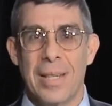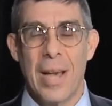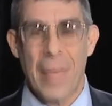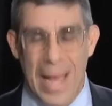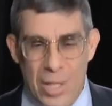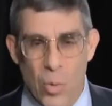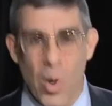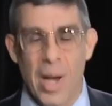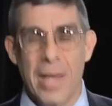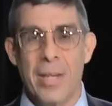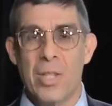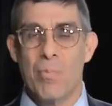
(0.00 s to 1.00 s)
Now, that's
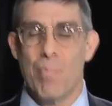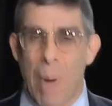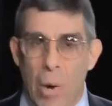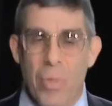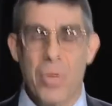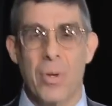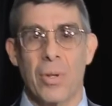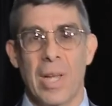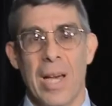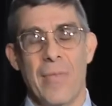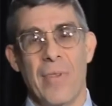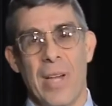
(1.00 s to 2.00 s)
why it is both your
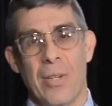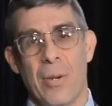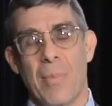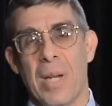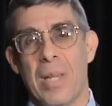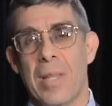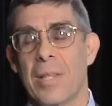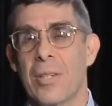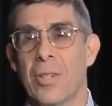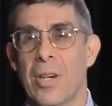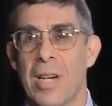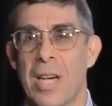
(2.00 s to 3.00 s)
life and your money that
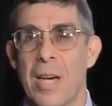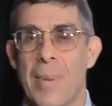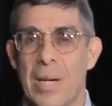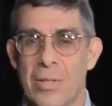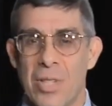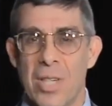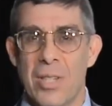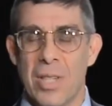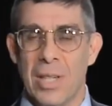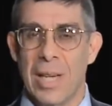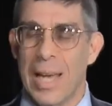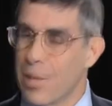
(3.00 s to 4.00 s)
they're talking about
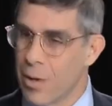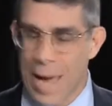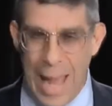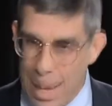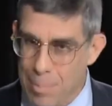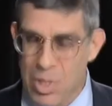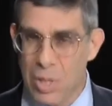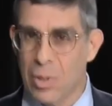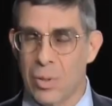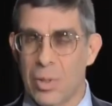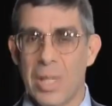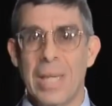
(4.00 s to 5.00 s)
seizing. And they're
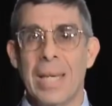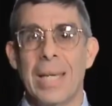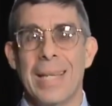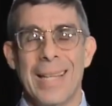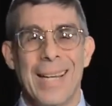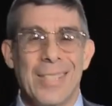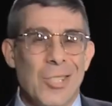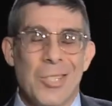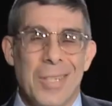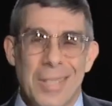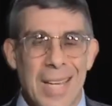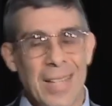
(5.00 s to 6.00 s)
absolutely not
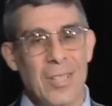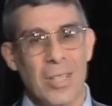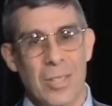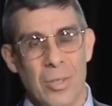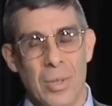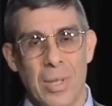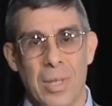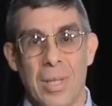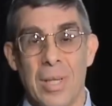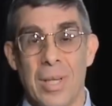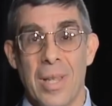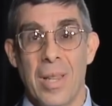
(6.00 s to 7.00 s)
just intent on doing it,
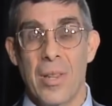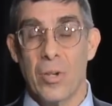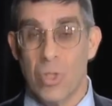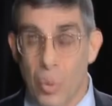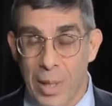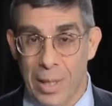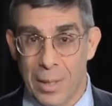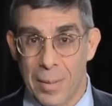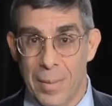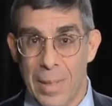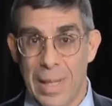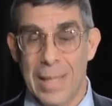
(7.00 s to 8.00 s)
they're doing it.
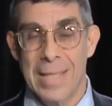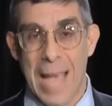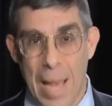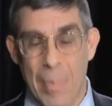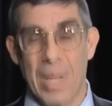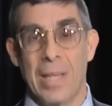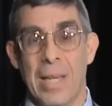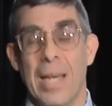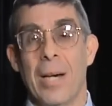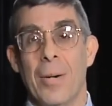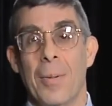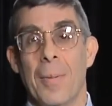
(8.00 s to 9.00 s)
It's happening
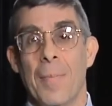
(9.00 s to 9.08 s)
now.